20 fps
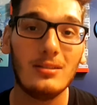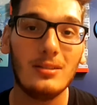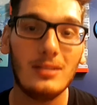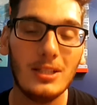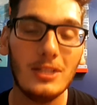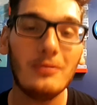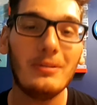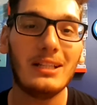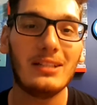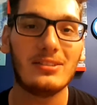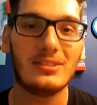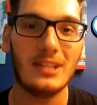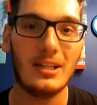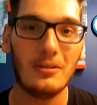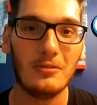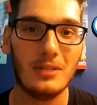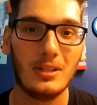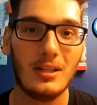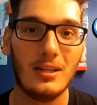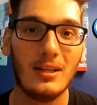doing
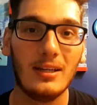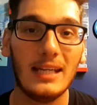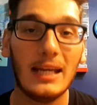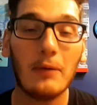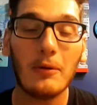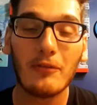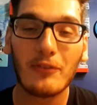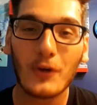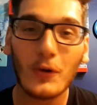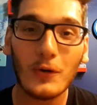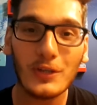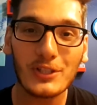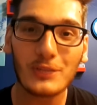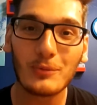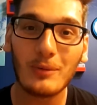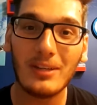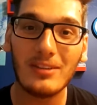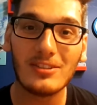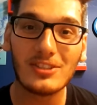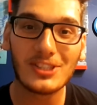so? Now, of
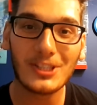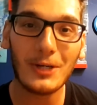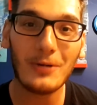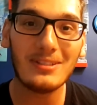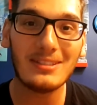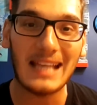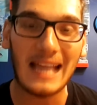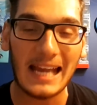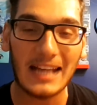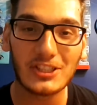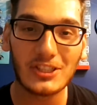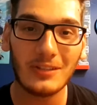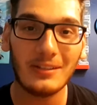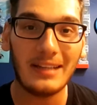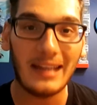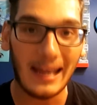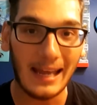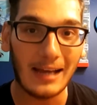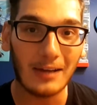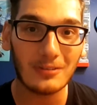course, when the show is
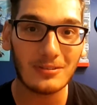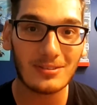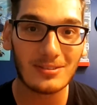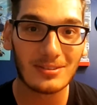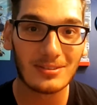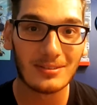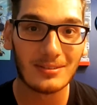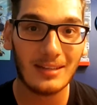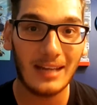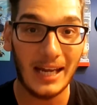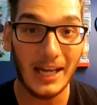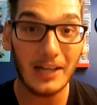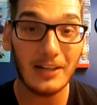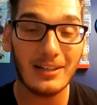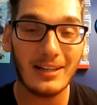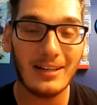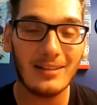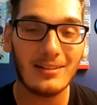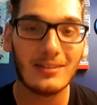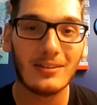actually out,
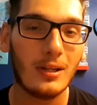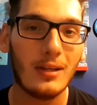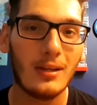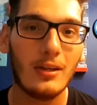airing,